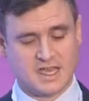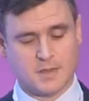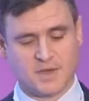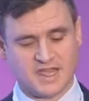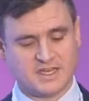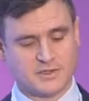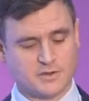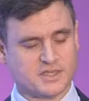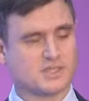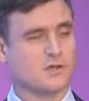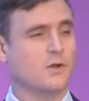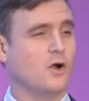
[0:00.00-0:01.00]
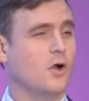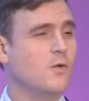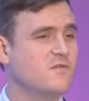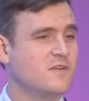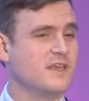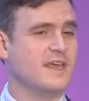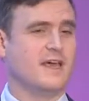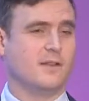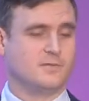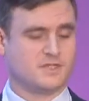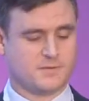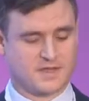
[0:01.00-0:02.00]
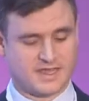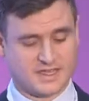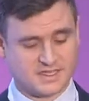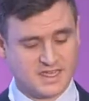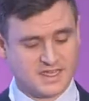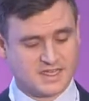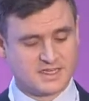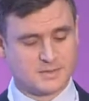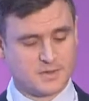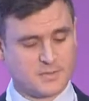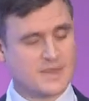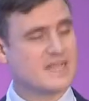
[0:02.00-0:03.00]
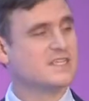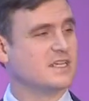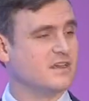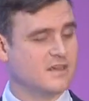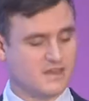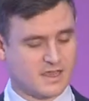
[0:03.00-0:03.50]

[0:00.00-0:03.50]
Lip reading: And by doing so, hopefully help suppliers to be better